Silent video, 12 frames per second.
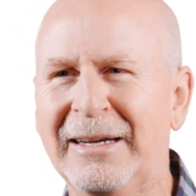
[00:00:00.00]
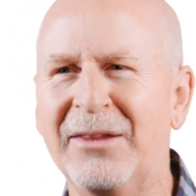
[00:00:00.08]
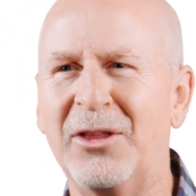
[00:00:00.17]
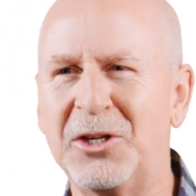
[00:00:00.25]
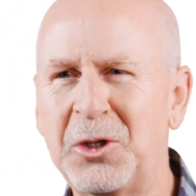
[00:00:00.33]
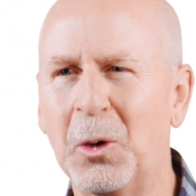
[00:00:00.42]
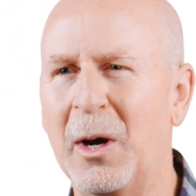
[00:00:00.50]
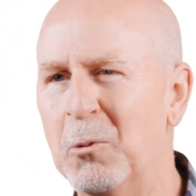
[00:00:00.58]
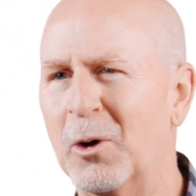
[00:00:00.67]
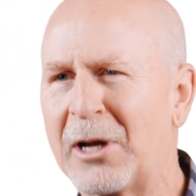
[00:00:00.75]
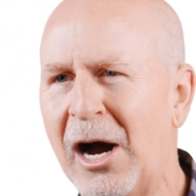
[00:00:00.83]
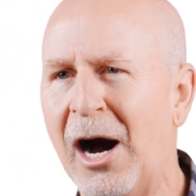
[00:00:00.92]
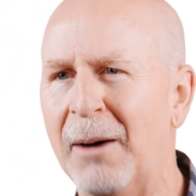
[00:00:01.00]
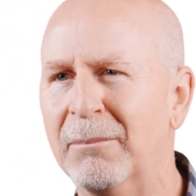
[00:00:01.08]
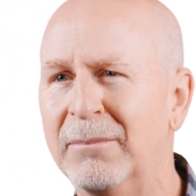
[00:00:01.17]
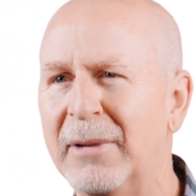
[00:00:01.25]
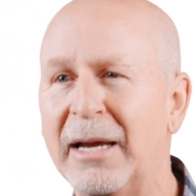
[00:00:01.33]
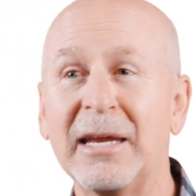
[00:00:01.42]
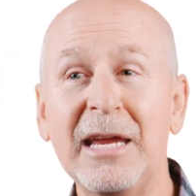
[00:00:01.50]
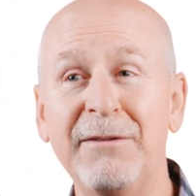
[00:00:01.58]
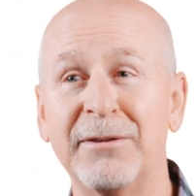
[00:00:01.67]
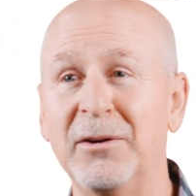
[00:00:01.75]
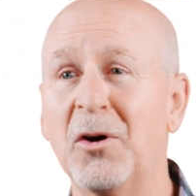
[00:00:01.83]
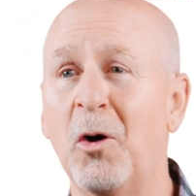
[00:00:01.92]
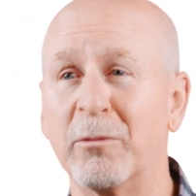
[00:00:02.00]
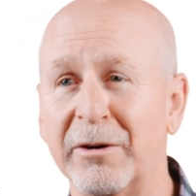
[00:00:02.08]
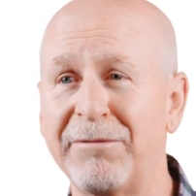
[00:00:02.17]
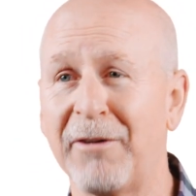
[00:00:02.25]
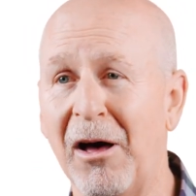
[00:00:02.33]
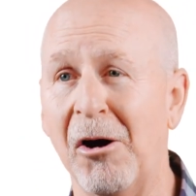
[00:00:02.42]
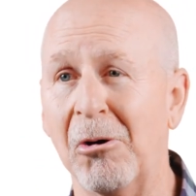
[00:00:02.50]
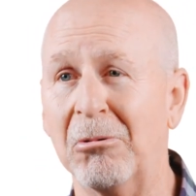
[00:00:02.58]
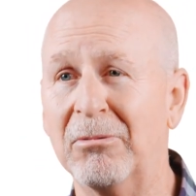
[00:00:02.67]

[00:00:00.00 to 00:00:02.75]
the joy will come and even overflow.